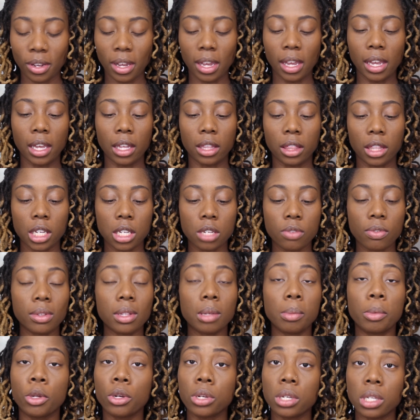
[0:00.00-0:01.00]
You can get this
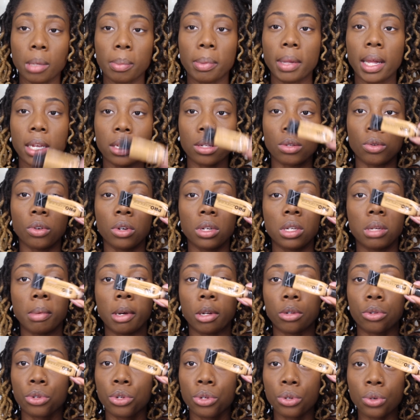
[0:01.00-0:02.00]
from the beauty supply store. It's
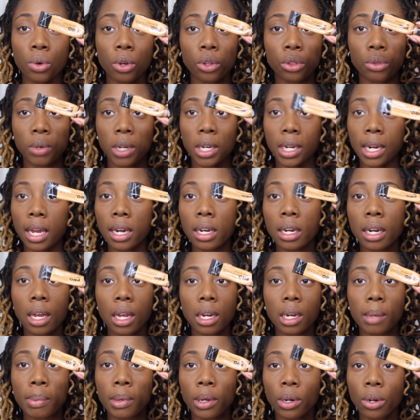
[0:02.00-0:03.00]
about $2 or
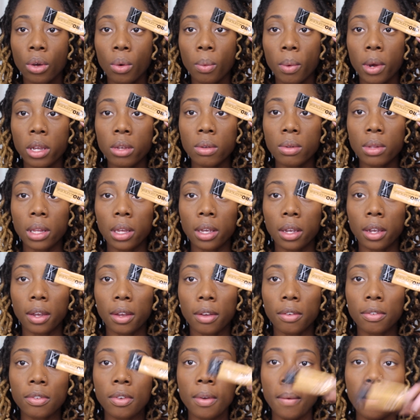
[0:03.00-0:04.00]
$3.99 depending on where you
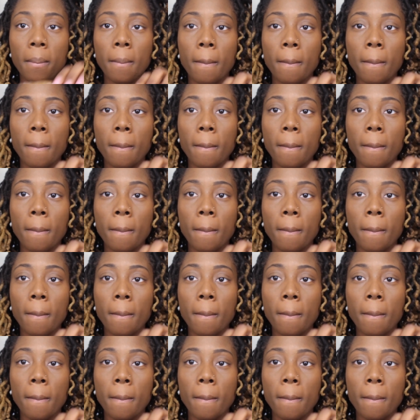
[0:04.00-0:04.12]
live.